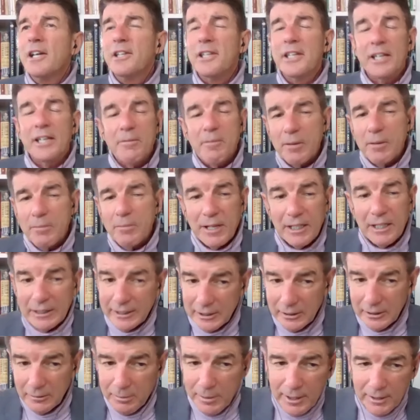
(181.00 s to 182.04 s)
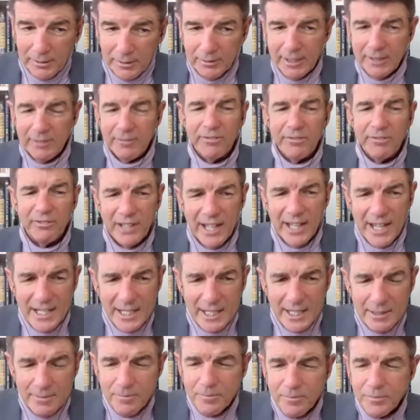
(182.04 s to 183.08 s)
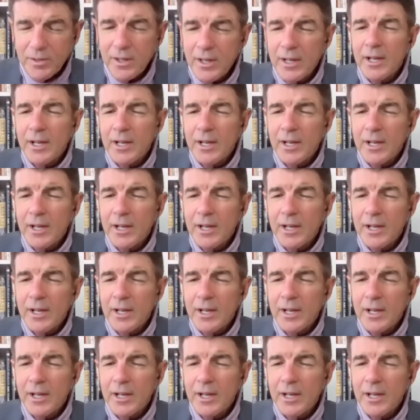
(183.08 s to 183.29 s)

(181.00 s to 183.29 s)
I think it might be a little bit inflated,